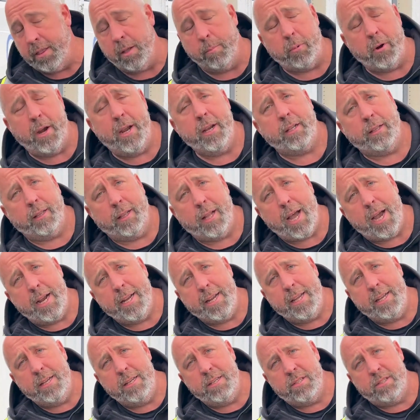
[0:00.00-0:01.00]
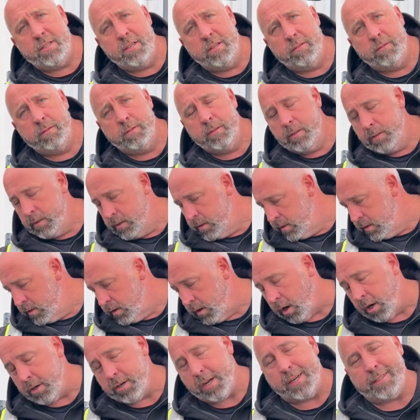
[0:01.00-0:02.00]
the brake linings
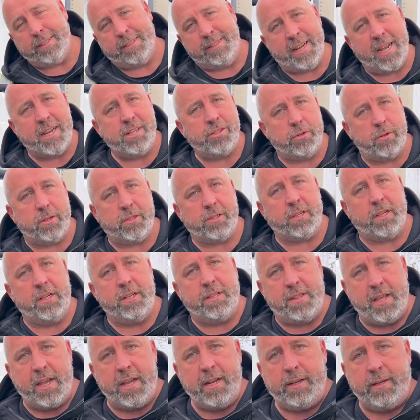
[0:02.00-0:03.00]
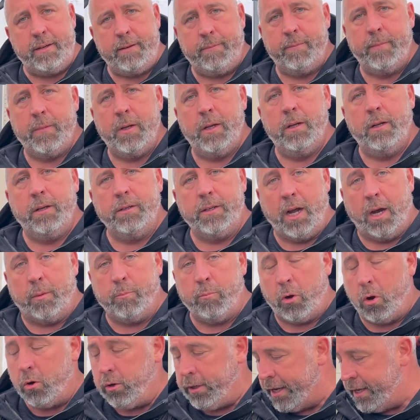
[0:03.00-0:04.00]
are not dangerously thin, not
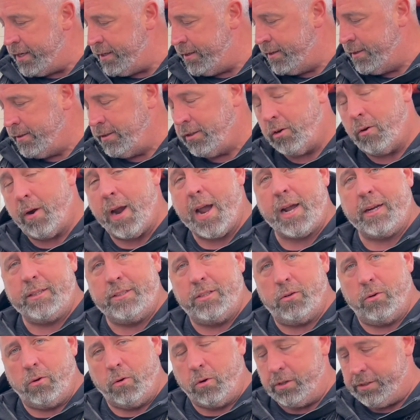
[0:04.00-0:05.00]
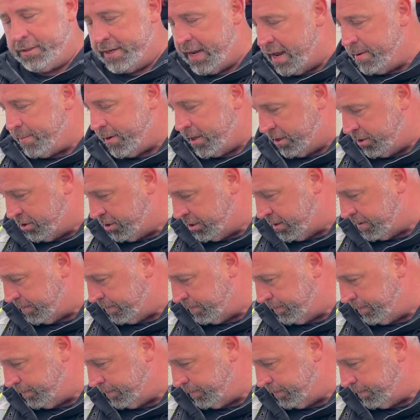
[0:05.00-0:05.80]
broken, cracked, or damaged.